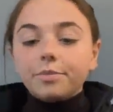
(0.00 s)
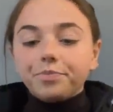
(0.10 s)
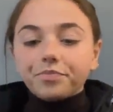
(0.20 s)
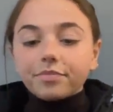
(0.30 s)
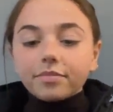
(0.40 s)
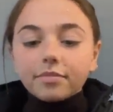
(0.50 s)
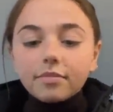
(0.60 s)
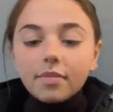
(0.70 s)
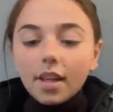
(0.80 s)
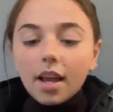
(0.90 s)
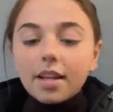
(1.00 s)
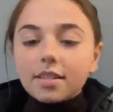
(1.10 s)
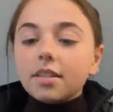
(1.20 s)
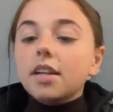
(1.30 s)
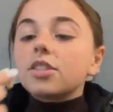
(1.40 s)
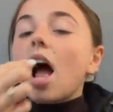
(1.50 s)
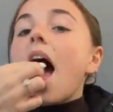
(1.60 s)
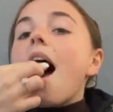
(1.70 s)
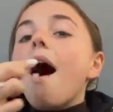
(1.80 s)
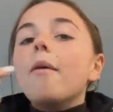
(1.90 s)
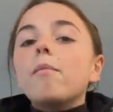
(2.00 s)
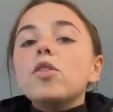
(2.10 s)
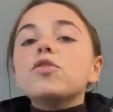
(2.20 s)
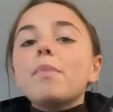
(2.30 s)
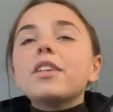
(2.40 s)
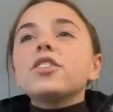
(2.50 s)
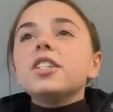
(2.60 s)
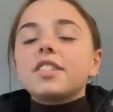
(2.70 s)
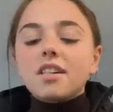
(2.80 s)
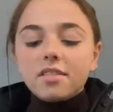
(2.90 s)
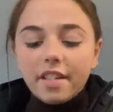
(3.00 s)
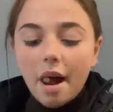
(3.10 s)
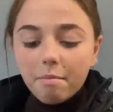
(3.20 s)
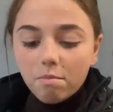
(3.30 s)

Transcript: It's It's delicious. You uh, make sure to tell her that.